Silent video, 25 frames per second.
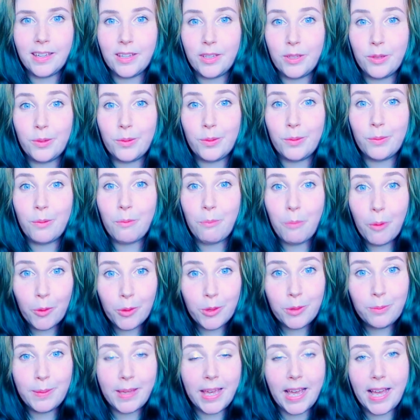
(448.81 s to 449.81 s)
You will
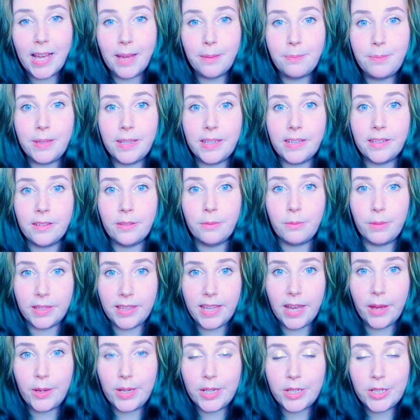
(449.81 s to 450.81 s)
both be happier
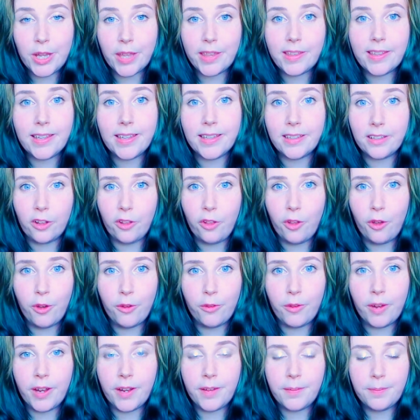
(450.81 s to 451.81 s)
without each other in the
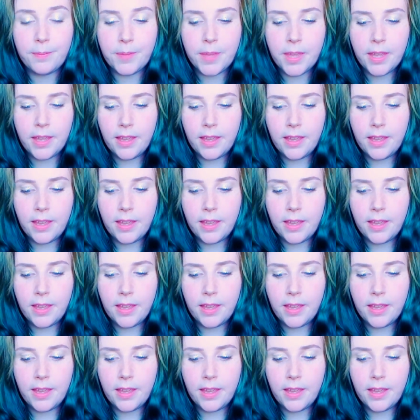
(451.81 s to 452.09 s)
long run.